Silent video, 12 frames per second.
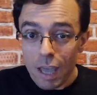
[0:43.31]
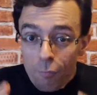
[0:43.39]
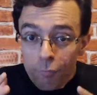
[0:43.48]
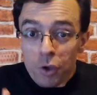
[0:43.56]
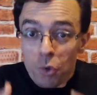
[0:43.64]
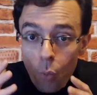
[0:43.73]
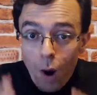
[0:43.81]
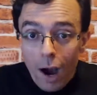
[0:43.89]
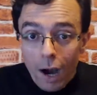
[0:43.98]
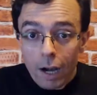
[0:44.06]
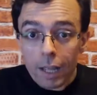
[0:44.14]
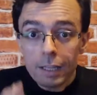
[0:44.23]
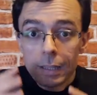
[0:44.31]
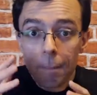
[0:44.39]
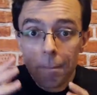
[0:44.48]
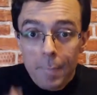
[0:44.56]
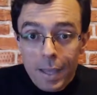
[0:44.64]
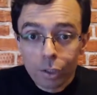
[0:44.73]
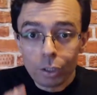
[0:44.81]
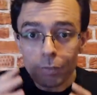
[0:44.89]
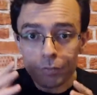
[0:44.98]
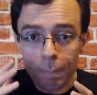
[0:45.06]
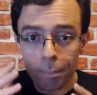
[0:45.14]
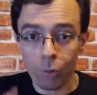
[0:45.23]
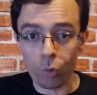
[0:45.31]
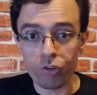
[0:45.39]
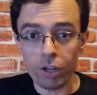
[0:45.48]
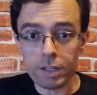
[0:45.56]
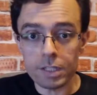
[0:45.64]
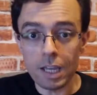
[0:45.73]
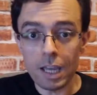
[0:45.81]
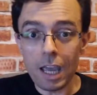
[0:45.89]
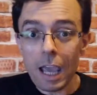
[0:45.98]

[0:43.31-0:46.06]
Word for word: If you are in the middle of the project